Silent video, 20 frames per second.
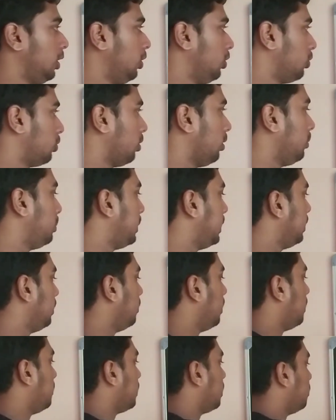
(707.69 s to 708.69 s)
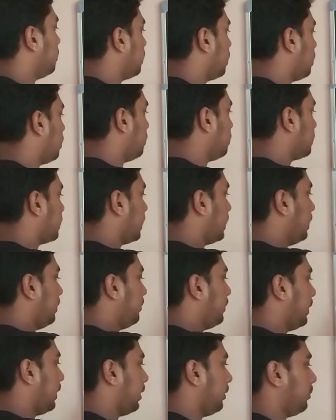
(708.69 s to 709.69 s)
So minimum number of
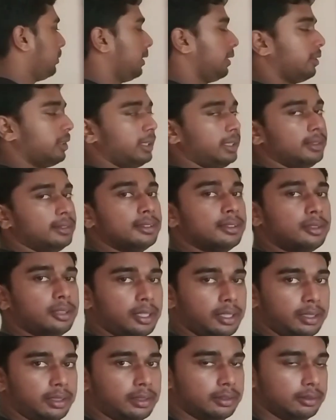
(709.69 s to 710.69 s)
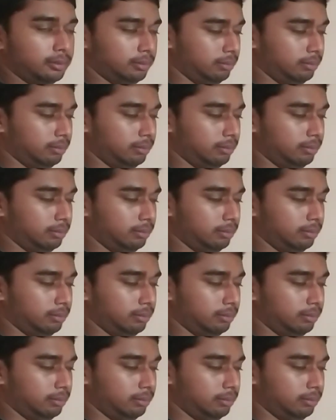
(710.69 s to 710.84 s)
significant figure is 3.